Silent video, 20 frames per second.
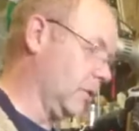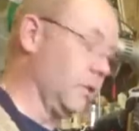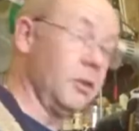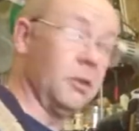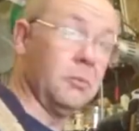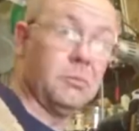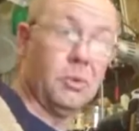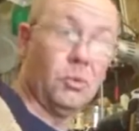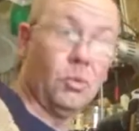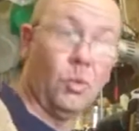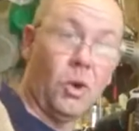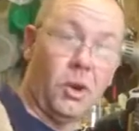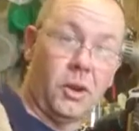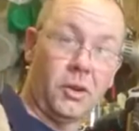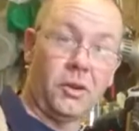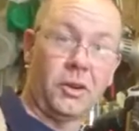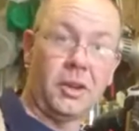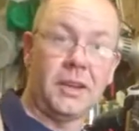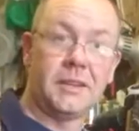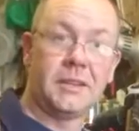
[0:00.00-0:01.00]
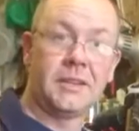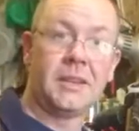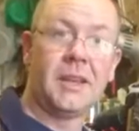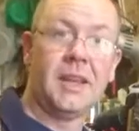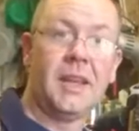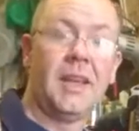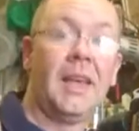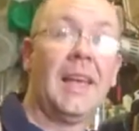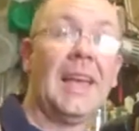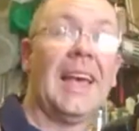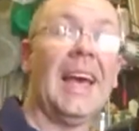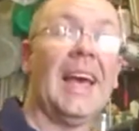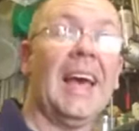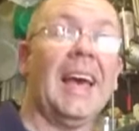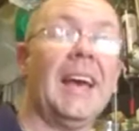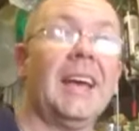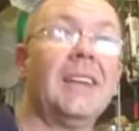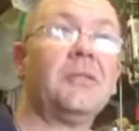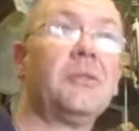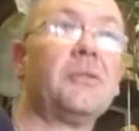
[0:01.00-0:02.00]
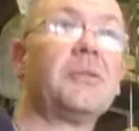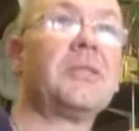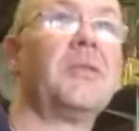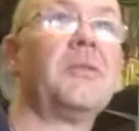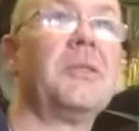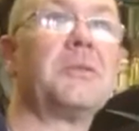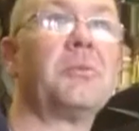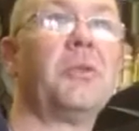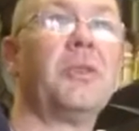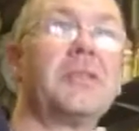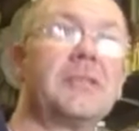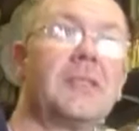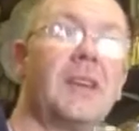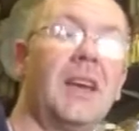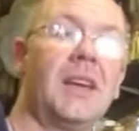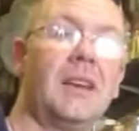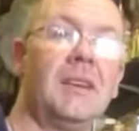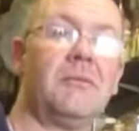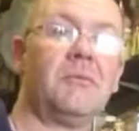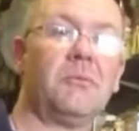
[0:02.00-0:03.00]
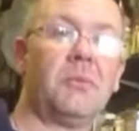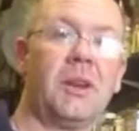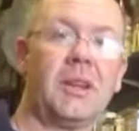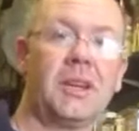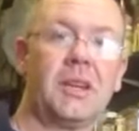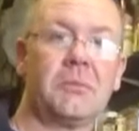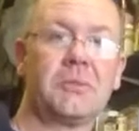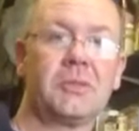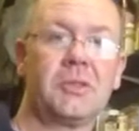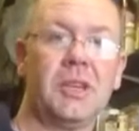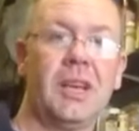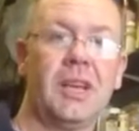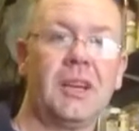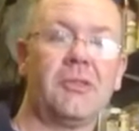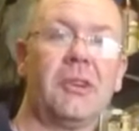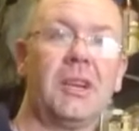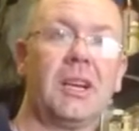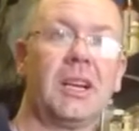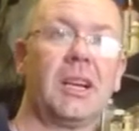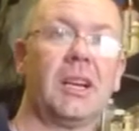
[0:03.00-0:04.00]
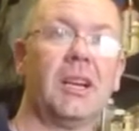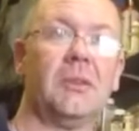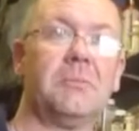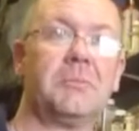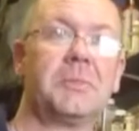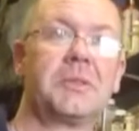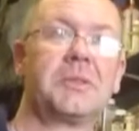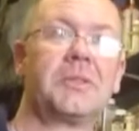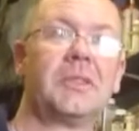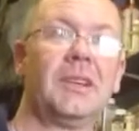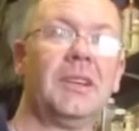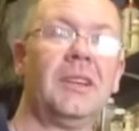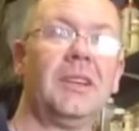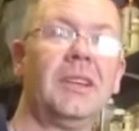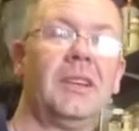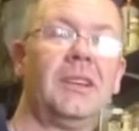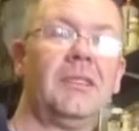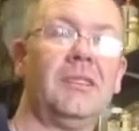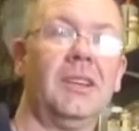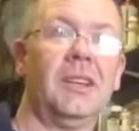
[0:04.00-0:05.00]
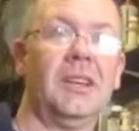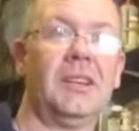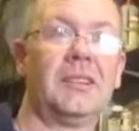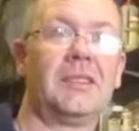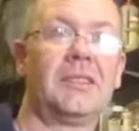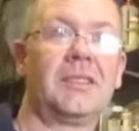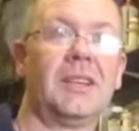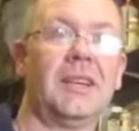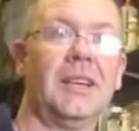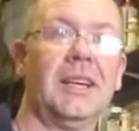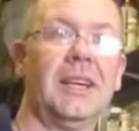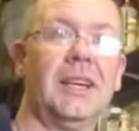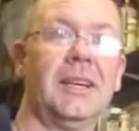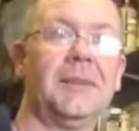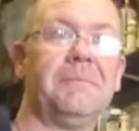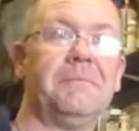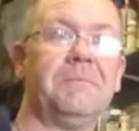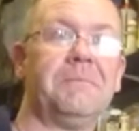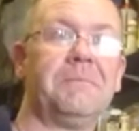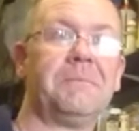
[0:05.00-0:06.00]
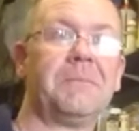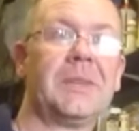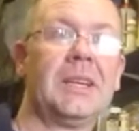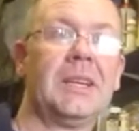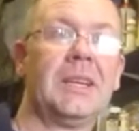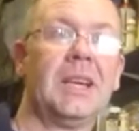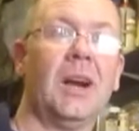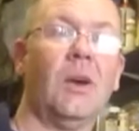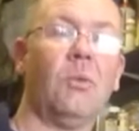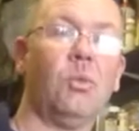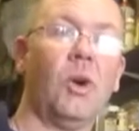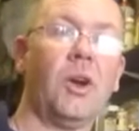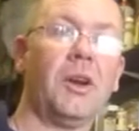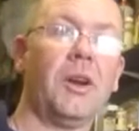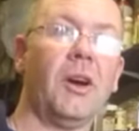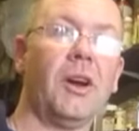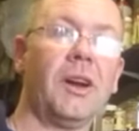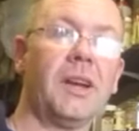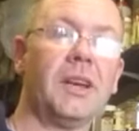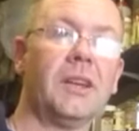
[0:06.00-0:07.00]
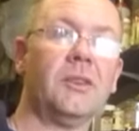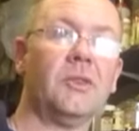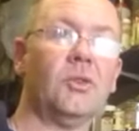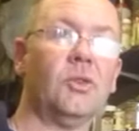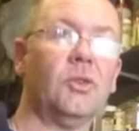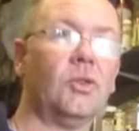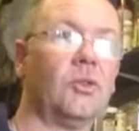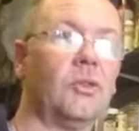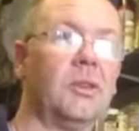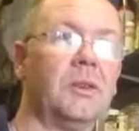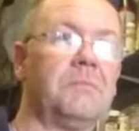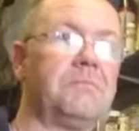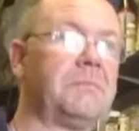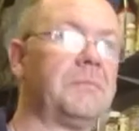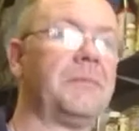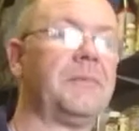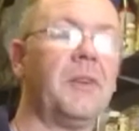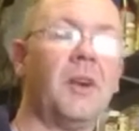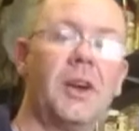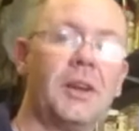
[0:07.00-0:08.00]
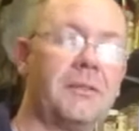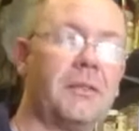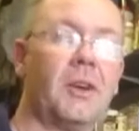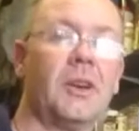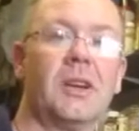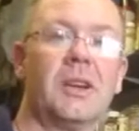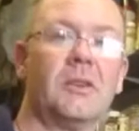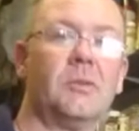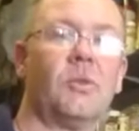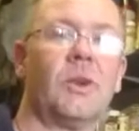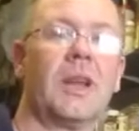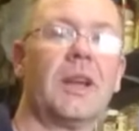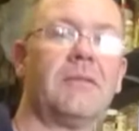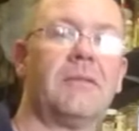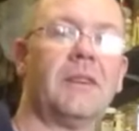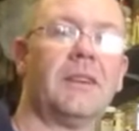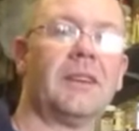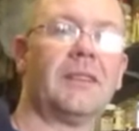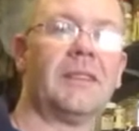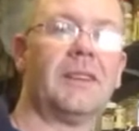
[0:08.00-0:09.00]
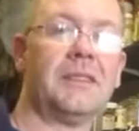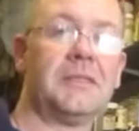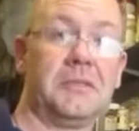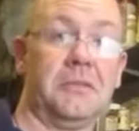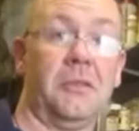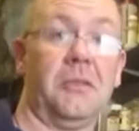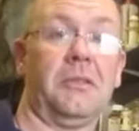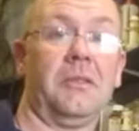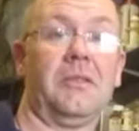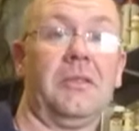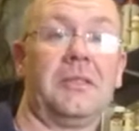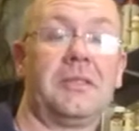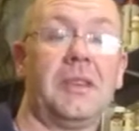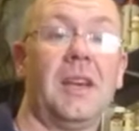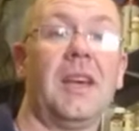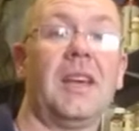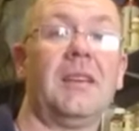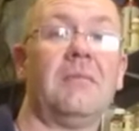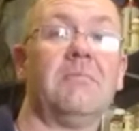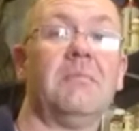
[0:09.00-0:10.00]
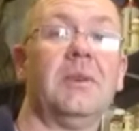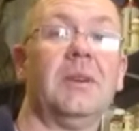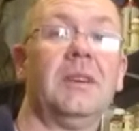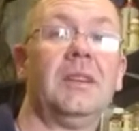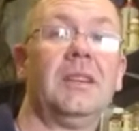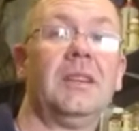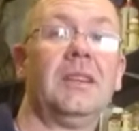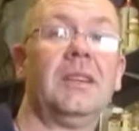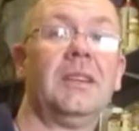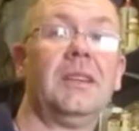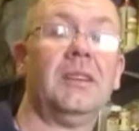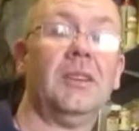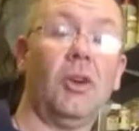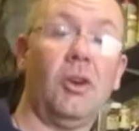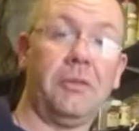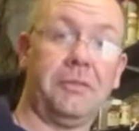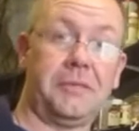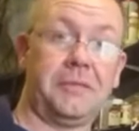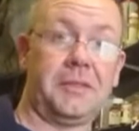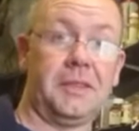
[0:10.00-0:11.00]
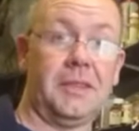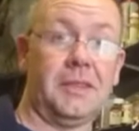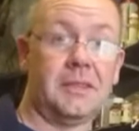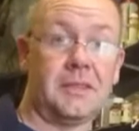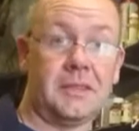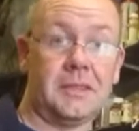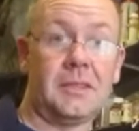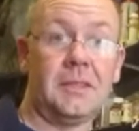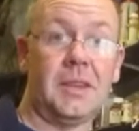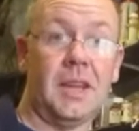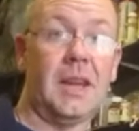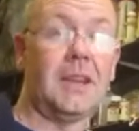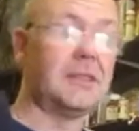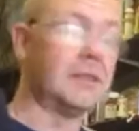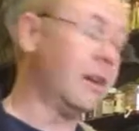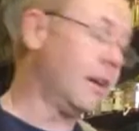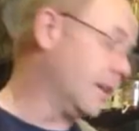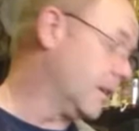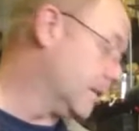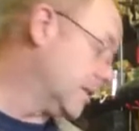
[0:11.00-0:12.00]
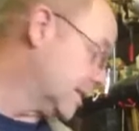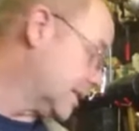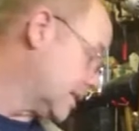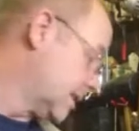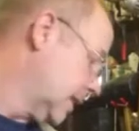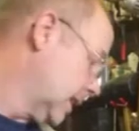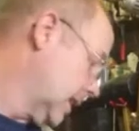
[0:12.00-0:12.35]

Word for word: a number one on it. And also it's worth saying when it comes to hickory clubs that um, a one iron or a five iron or whatever is not the same loft as today's irons.